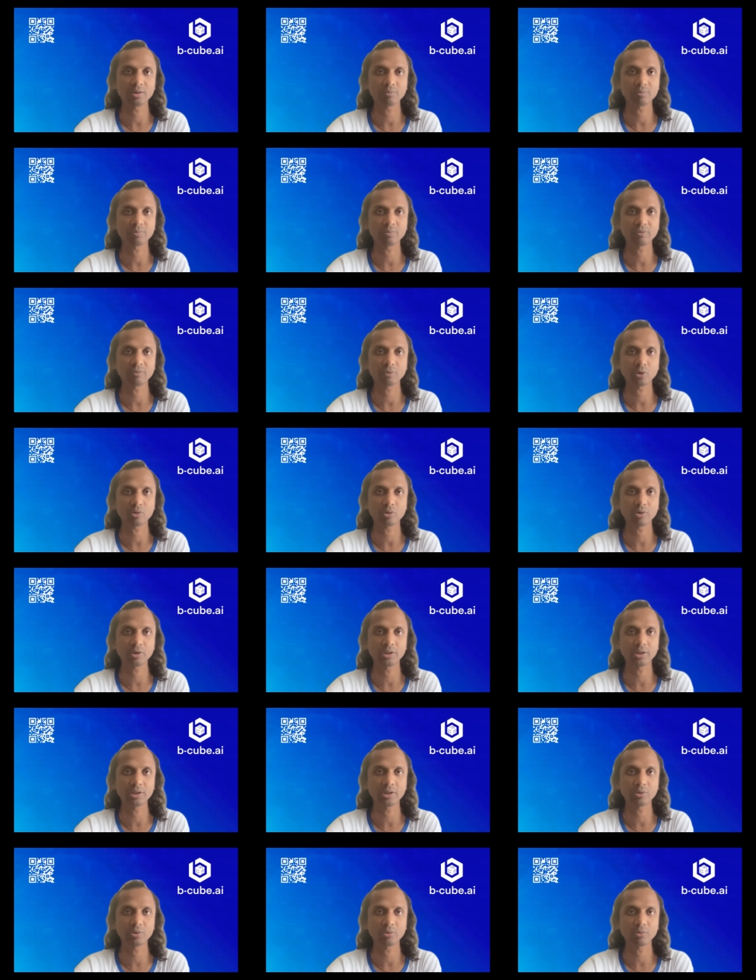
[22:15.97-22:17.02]
before
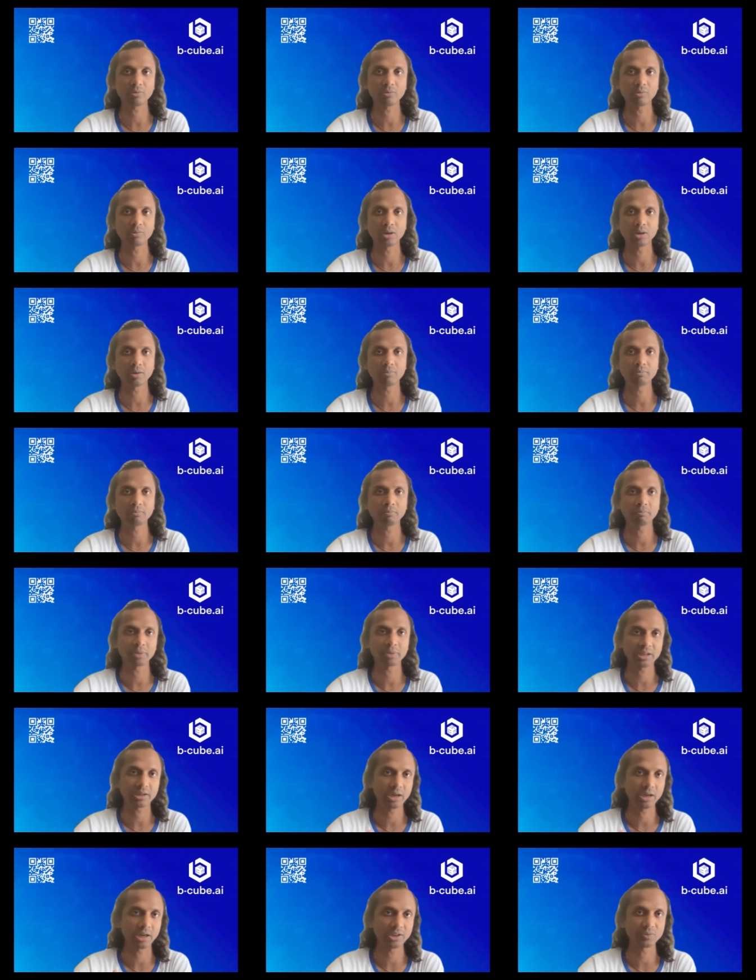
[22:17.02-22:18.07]
going into a
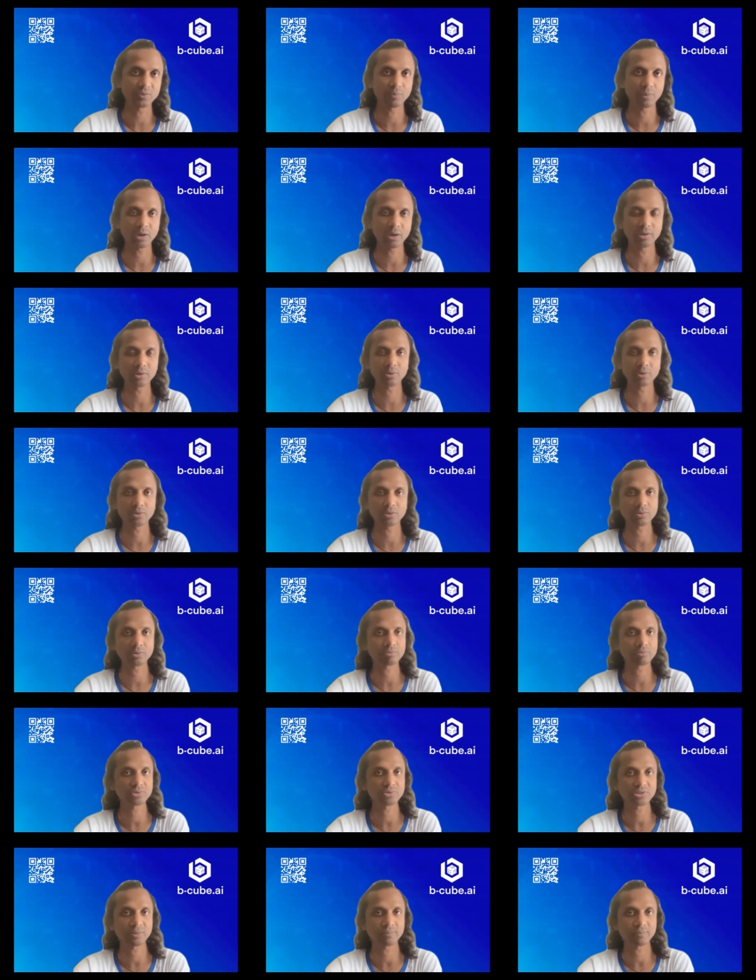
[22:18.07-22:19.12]
big hedge fund or
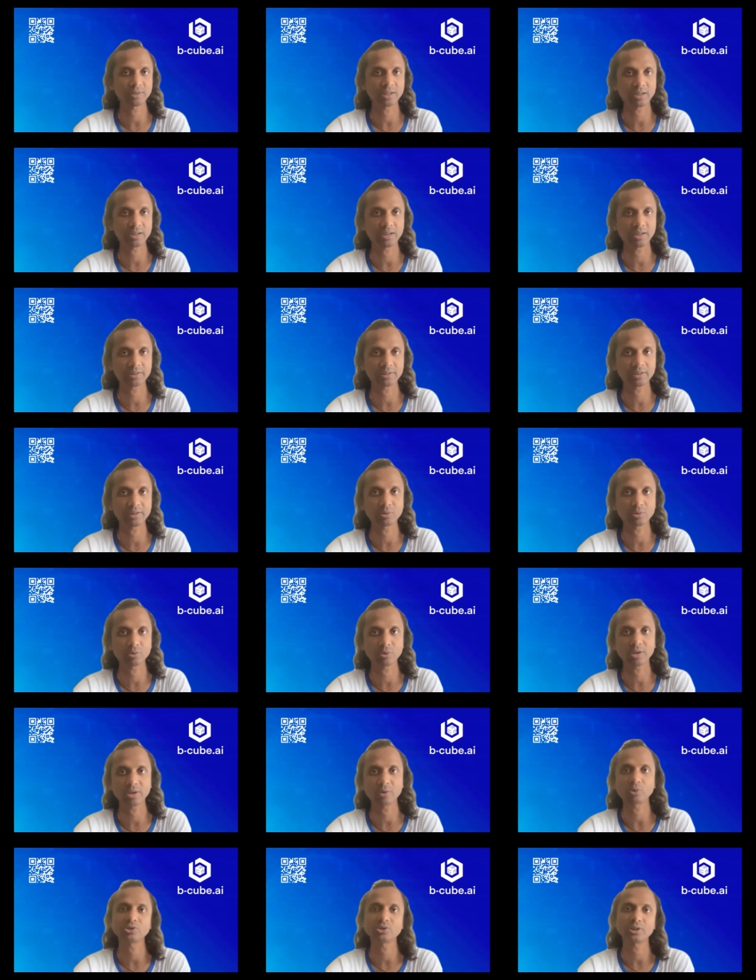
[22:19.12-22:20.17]
something like that to
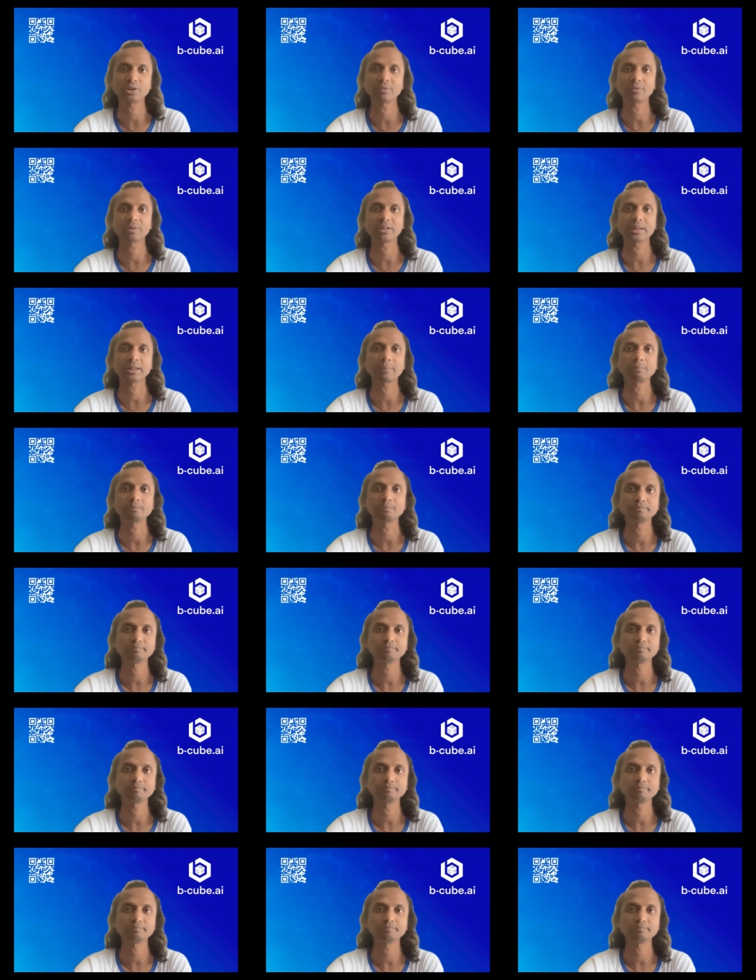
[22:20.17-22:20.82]
negotiate with them.